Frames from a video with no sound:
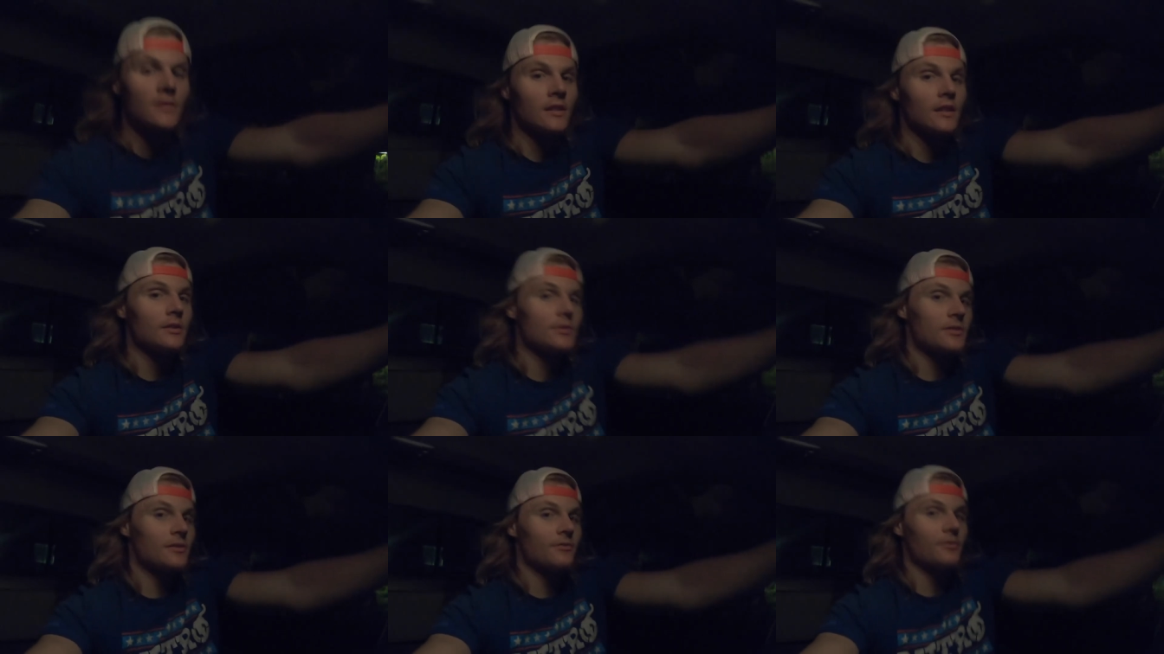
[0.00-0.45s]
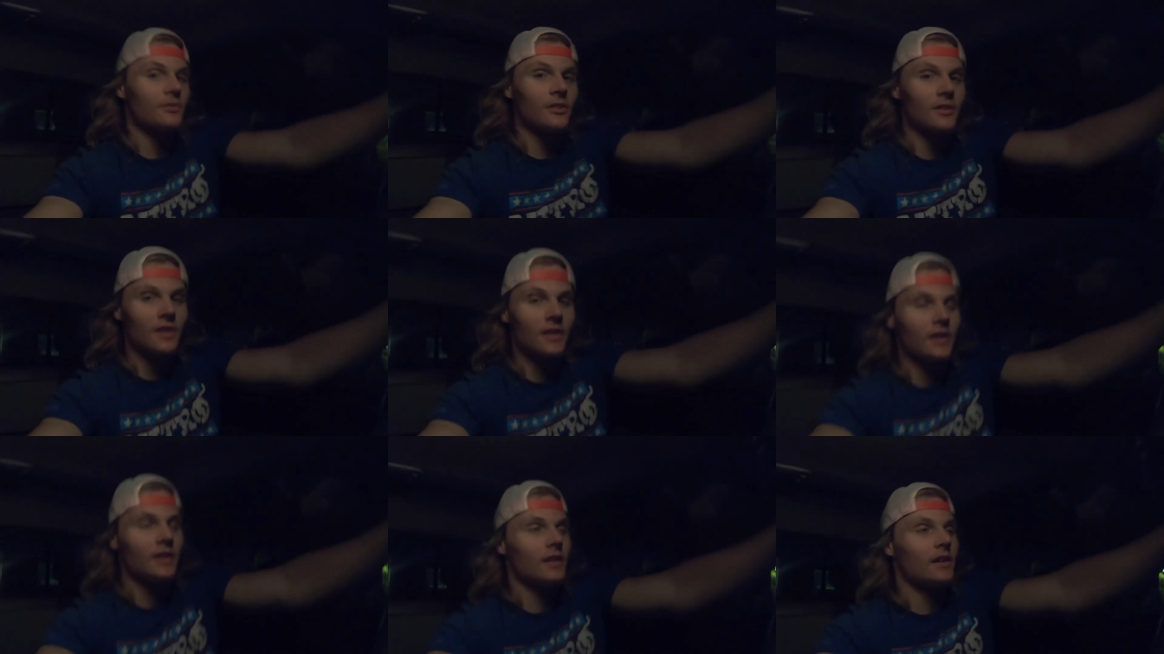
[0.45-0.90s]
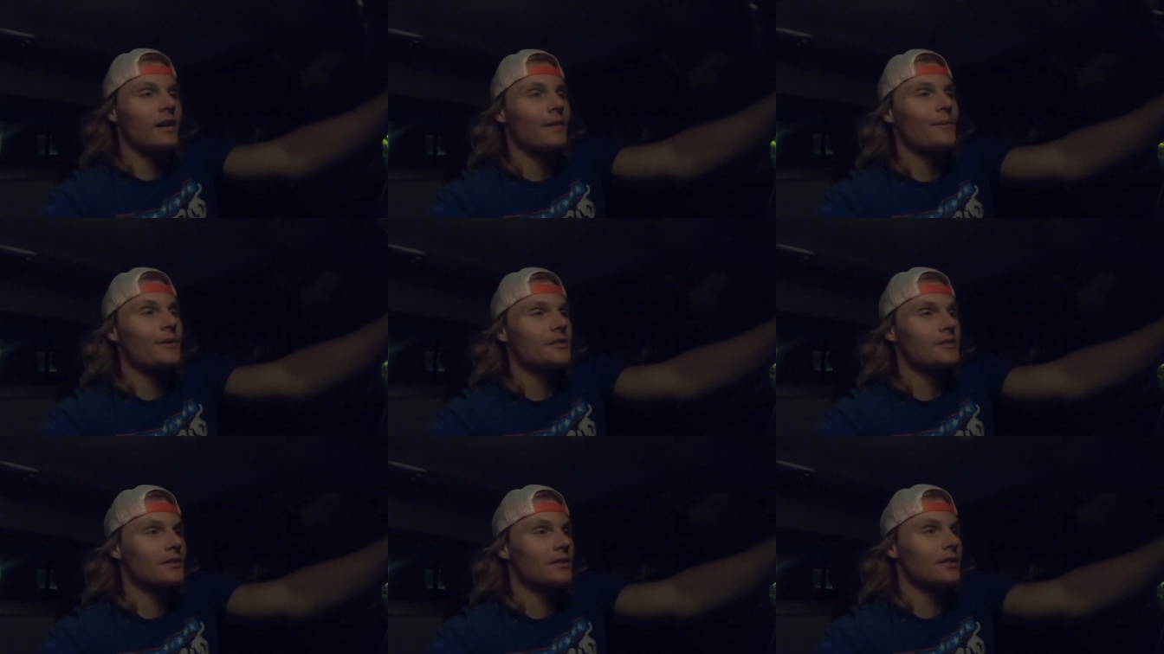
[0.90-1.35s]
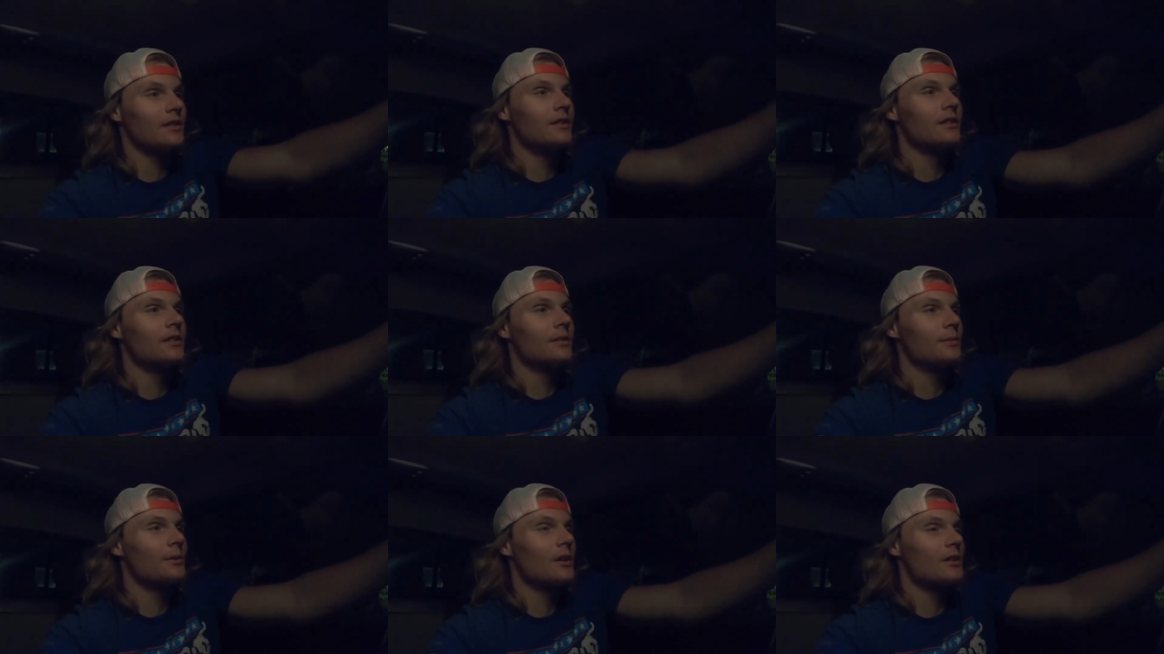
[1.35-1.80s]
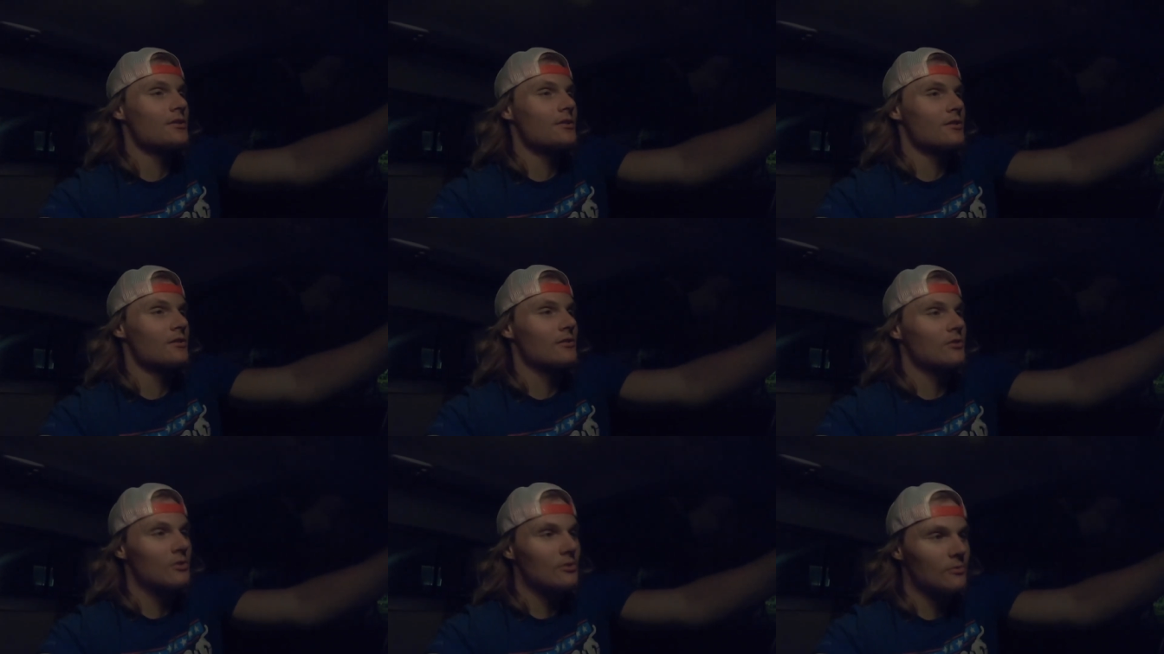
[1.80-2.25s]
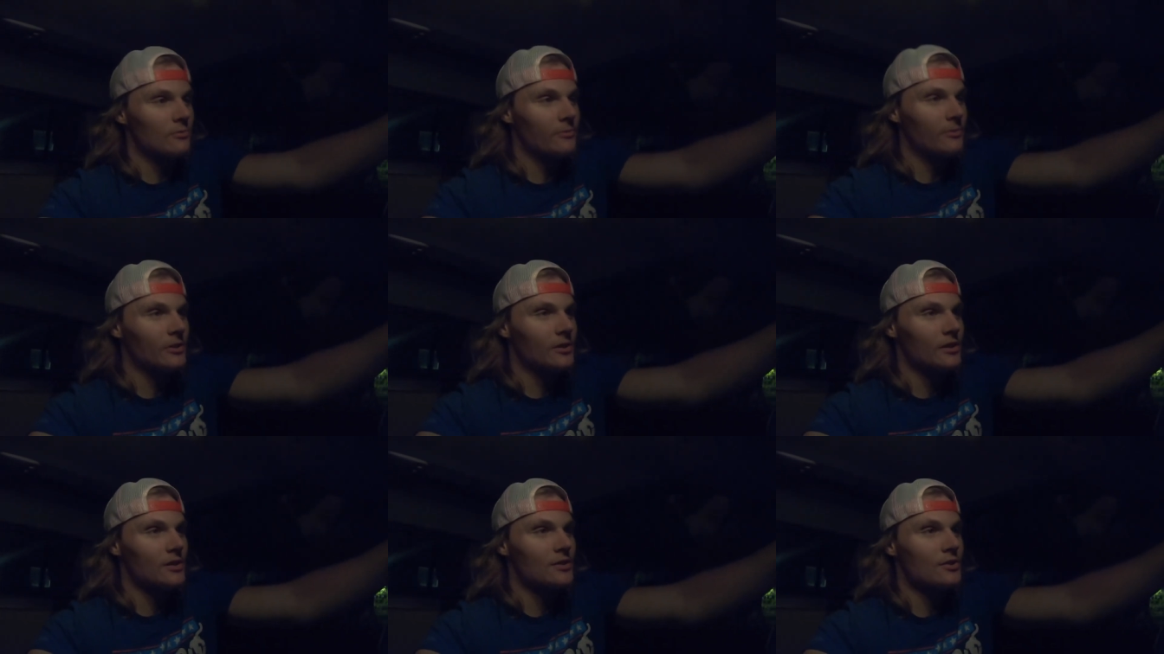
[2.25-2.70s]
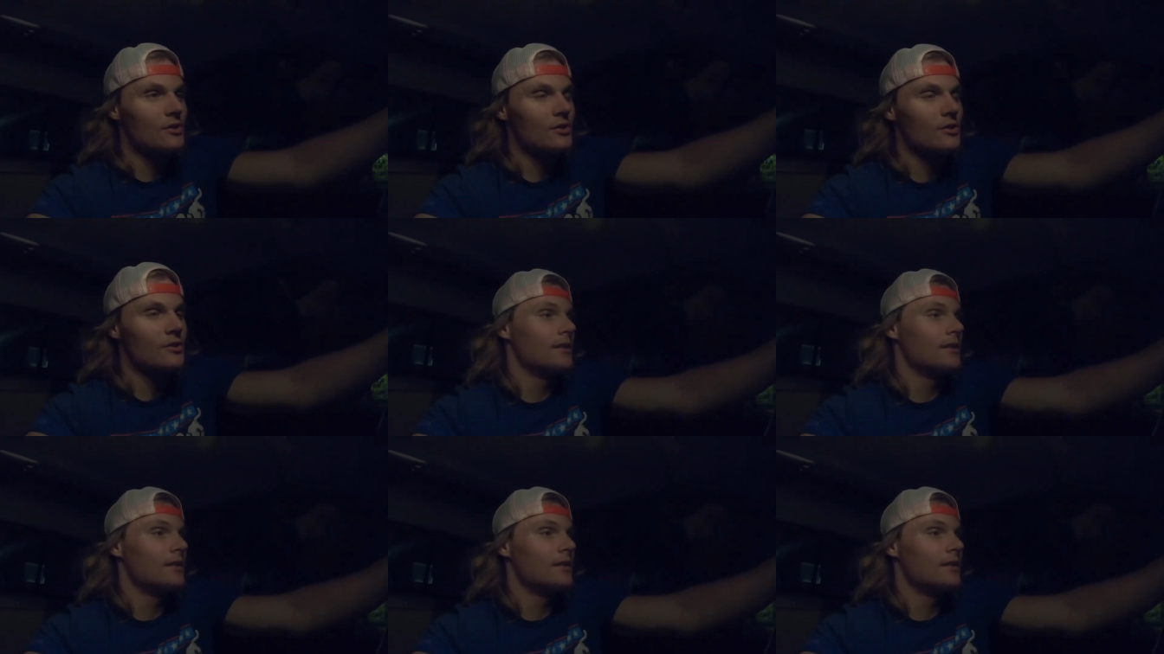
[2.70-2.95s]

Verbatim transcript: So that was it for the day. I basically ended up catching two fish.